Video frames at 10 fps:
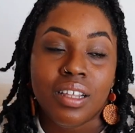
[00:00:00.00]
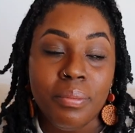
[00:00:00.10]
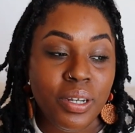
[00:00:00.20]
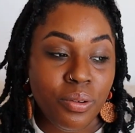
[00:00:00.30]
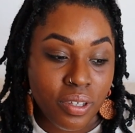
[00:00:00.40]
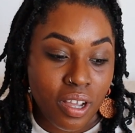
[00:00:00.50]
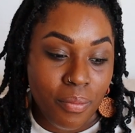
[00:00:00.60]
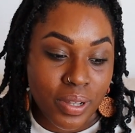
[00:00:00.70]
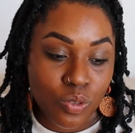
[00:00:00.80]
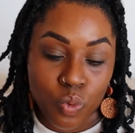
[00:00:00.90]
Let me know in the
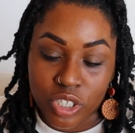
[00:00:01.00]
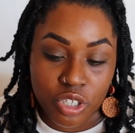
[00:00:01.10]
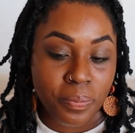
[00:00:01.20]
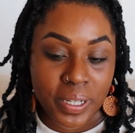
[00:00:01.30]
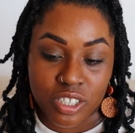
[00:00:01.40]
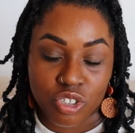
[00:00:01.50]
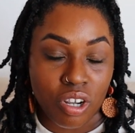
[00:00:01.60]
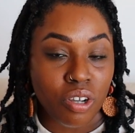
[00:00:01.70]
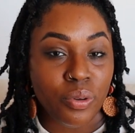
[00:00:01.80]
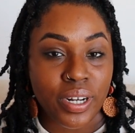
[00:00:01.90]
comments what's your biggest
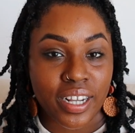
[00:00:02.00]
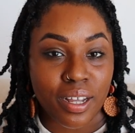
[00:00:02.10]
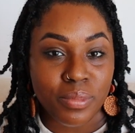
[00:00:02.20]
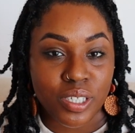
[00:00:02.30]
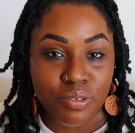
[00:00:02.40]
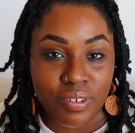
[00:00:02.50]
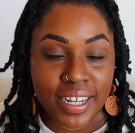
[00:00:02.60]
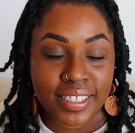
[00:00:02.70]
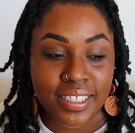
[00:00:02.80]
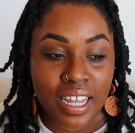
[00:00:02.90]
struggle when it comes to
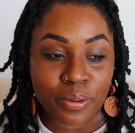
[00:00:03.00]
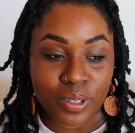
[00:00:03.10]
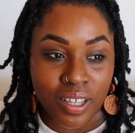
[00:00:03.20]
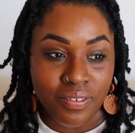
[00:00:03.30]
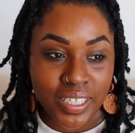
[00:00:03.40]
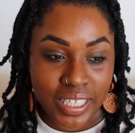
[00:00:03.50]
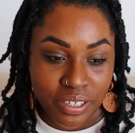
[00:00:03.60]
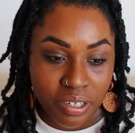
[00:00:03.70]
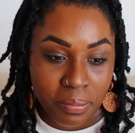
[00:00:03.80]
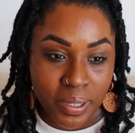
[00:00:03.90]
rest. I would love to
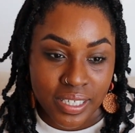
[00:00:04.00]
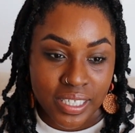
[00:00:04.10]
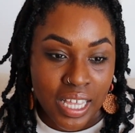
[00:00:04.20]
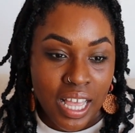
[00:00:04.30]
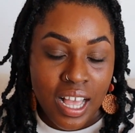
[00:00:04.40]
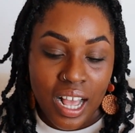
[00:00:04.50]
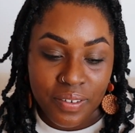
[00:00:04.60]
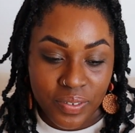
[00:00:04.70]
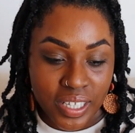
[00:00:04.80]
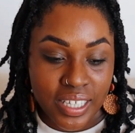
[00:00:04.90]
hear it because
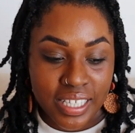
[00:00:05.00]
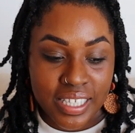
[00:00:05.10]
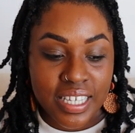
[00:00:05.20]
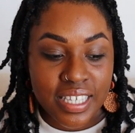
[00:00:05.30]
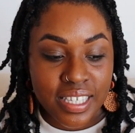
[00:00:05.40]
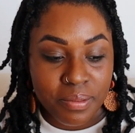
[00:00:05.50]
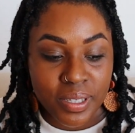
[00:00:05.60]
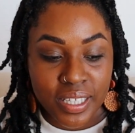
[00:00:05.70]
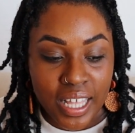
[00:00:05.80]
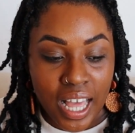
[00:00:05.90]
I feel like this is
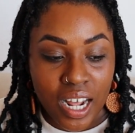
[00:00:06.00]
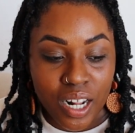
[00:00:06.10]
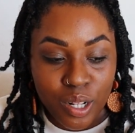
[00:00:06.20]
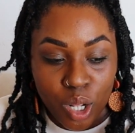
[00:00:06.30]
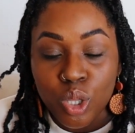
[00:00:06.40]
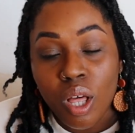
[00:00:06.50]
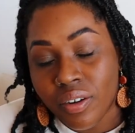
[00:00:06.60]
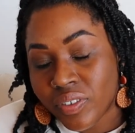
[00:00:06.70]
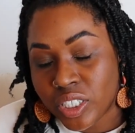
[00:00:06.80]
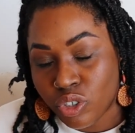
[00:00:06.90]
something that a
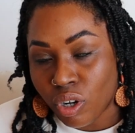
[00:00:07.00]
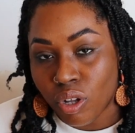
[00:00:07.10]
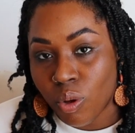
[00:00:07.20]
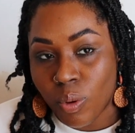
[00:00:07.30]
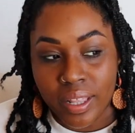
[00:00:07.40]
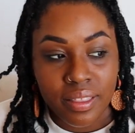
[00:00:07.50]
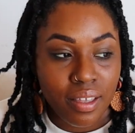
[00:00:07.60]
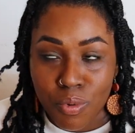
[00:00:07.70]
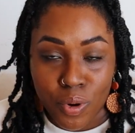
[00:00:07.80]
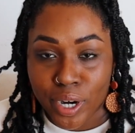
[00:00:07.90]
lot of us struggle with.
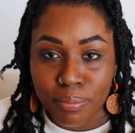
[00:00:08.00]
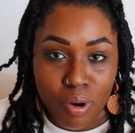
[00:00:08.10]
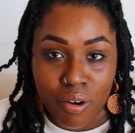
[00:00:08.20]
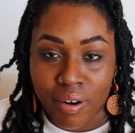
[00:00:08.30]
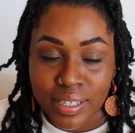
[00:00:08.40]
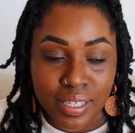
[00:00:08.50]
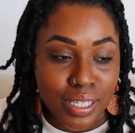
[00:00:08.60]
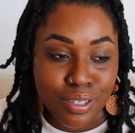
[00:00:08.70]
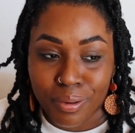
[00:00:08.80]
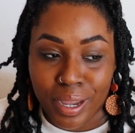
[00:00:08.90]
I'm a work in progress.
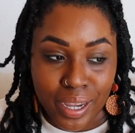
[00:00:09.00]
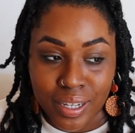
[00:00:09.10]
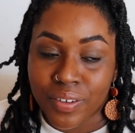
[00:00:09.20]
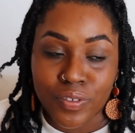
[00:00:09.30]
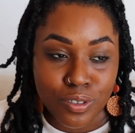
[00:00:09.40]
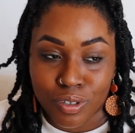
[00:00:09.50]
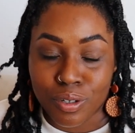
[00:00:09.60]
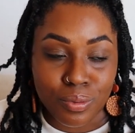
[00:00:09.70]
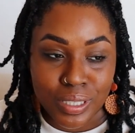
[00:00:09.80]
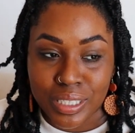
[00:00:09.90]
It's okay if you
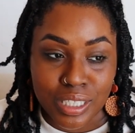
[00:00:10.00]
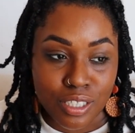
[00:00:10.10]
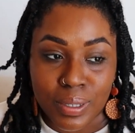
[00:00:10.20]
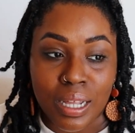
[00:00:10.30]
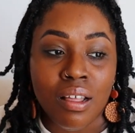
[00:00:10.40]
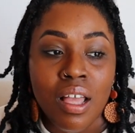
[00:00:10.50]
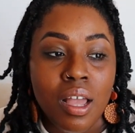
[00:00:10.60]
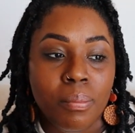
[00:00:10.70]
struggle with this as well.